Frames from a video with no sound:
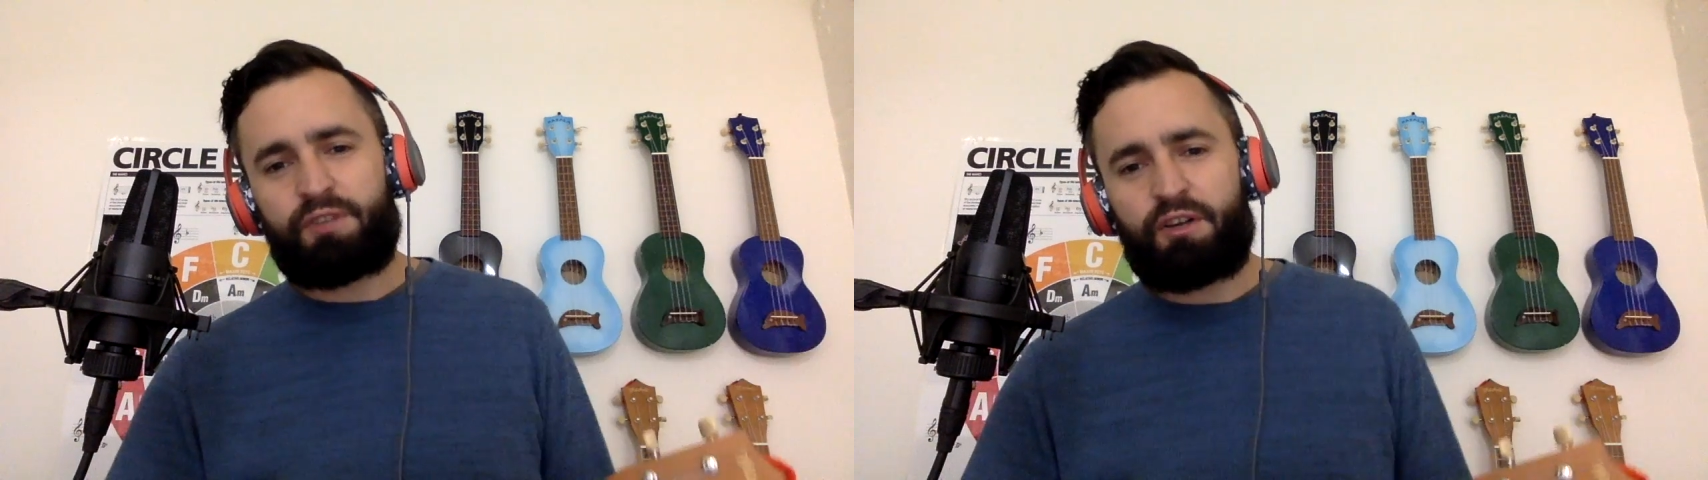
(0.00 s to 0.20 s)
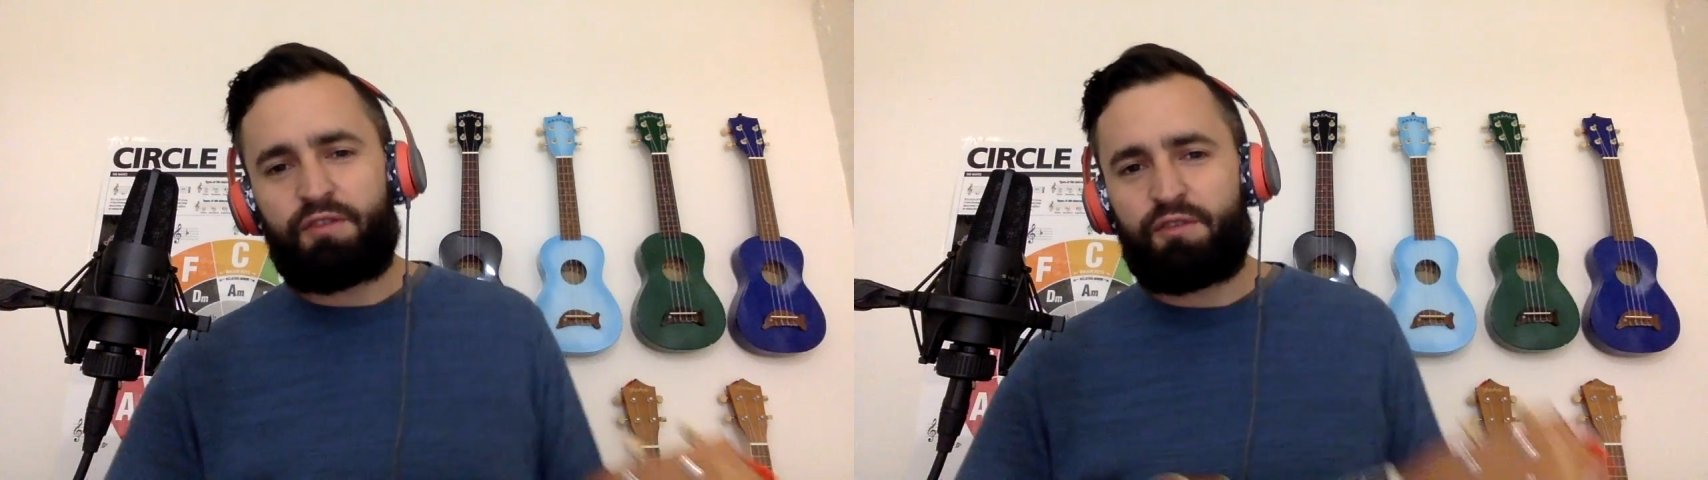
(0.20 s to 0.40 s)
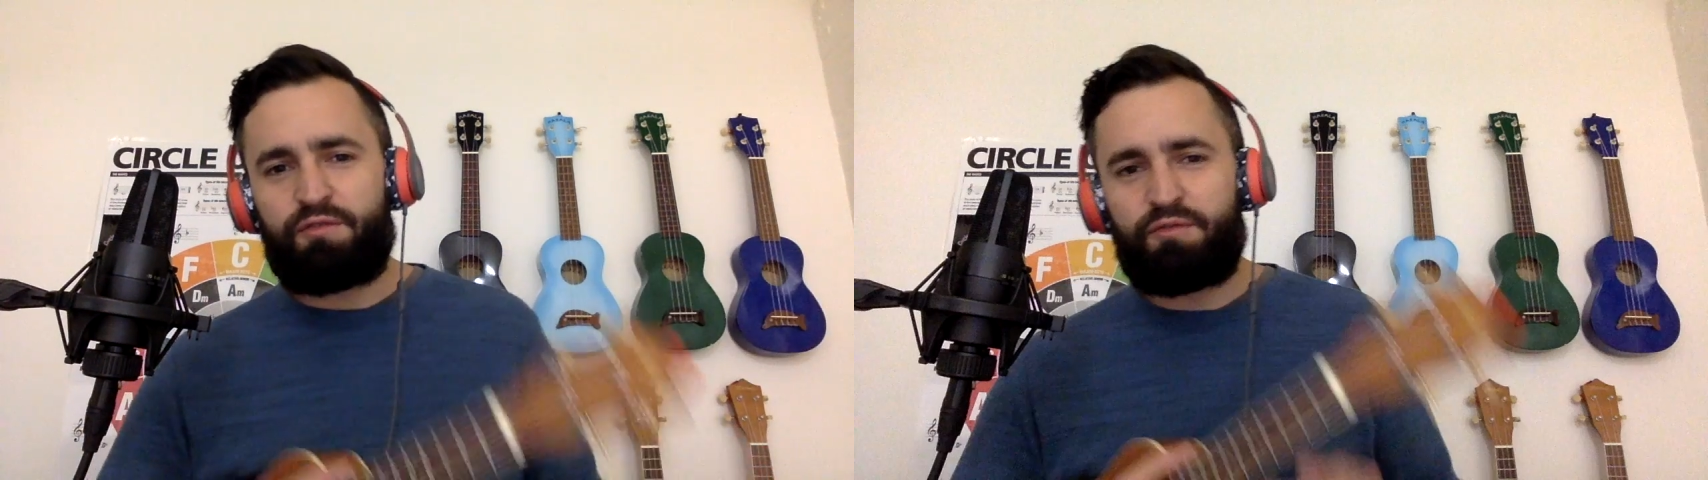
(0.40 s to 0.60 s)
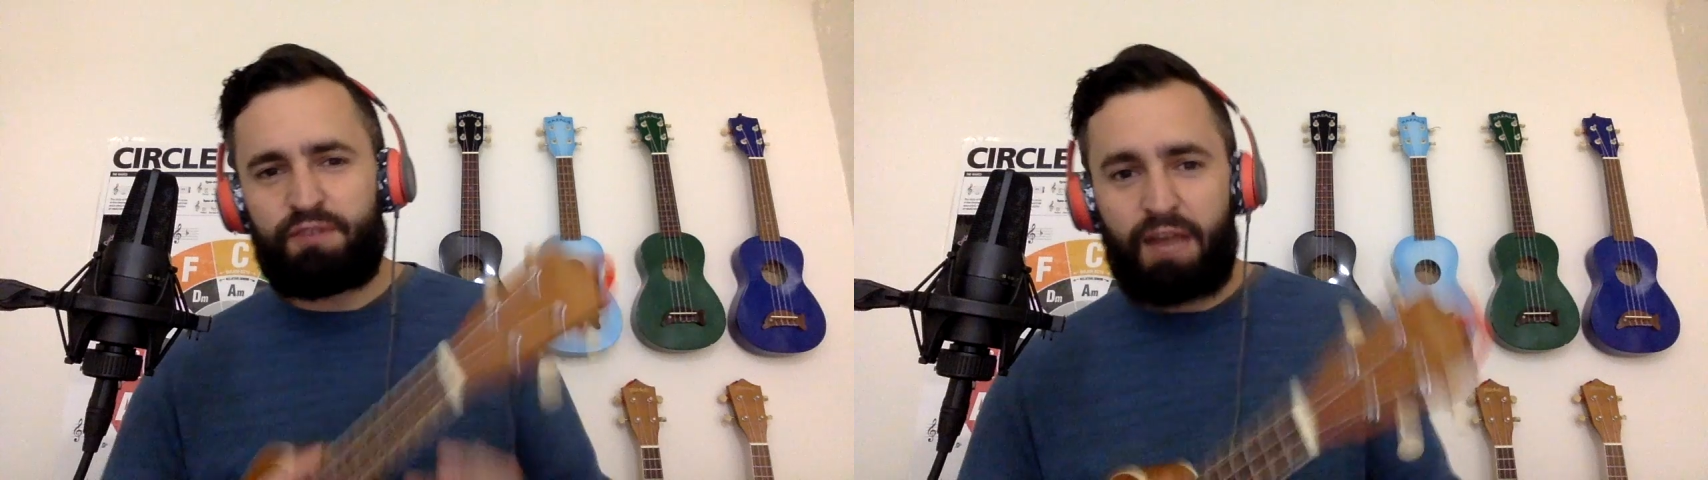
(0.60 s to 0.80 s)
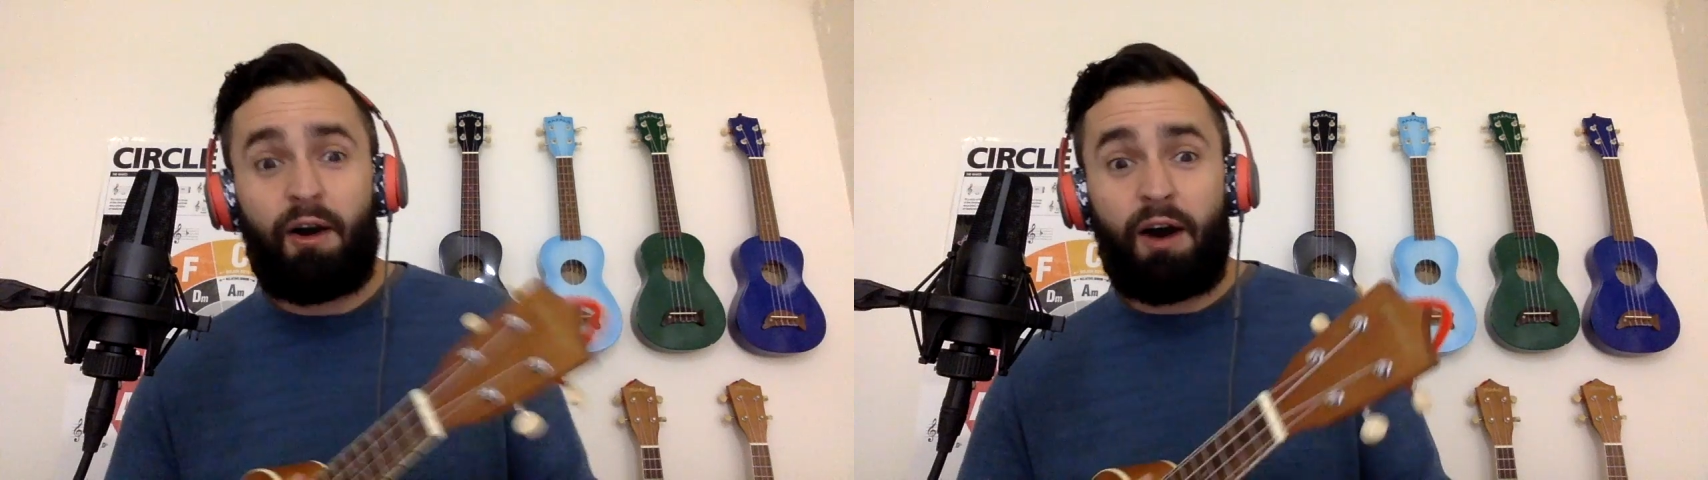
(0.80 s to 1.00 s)
So if you've
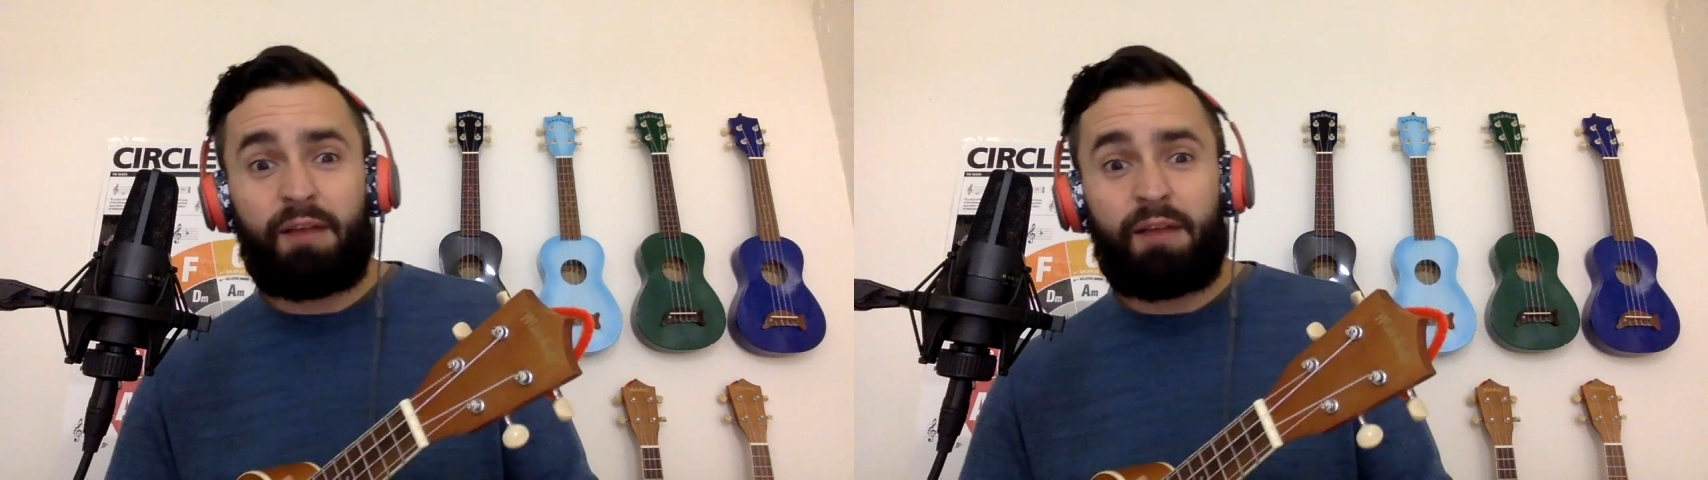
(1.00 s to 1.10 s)
now